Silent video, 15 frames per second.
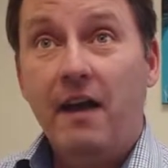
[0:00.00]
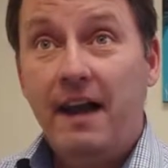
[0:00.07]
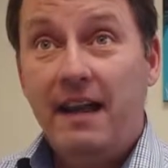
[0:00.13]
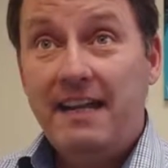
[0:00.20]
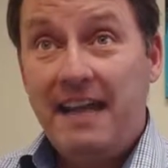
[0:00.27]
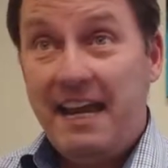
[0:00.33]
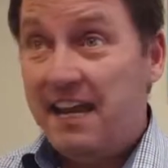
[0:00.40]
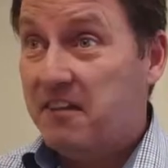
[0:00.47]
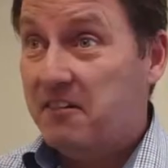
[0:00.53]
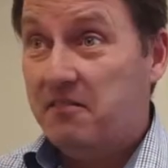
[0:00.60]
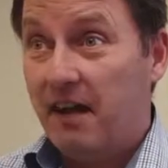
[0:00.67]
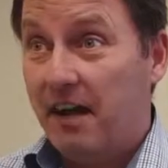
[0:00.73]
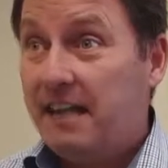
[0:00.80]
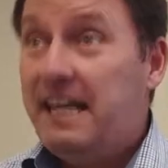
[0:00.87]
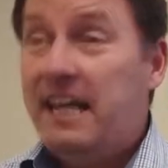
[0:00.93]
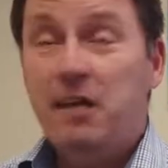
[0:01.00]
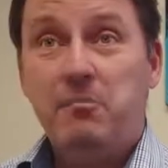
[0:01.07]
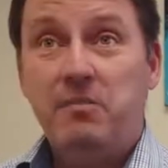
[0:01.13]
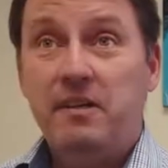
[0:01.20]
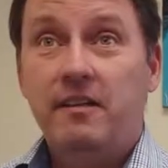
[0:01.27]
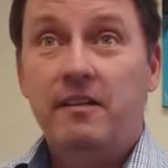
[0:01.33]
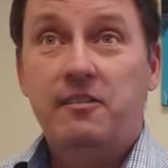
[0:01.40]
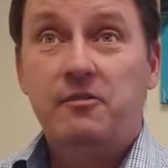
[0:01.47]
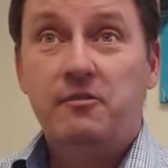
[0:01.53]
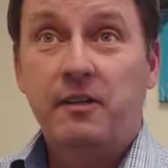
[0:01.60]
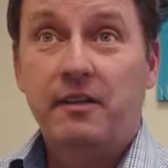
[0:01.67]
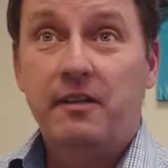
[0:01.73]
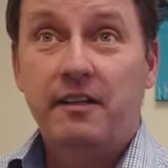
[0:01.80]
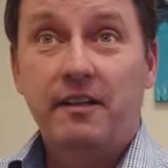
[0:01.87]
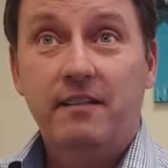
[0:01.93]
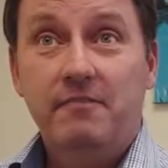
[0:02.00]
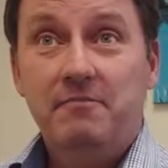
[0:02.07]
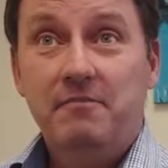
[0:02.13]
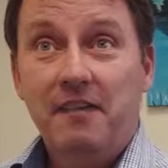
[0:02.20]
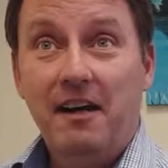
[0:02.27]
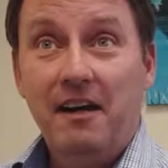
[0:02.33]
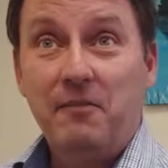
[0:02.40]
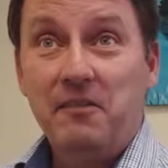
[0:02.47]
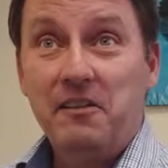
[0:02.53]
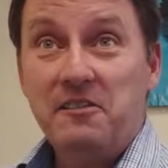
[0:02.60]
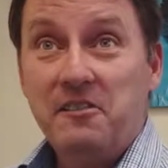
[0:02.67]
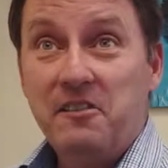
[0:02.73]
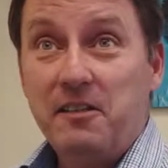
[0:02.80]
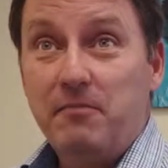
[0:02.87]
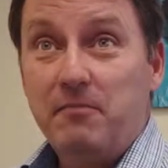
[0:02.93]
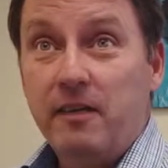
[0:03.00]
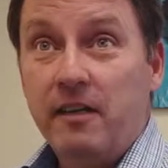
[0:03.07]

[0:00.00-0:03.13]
I can't be in Australia, obviously.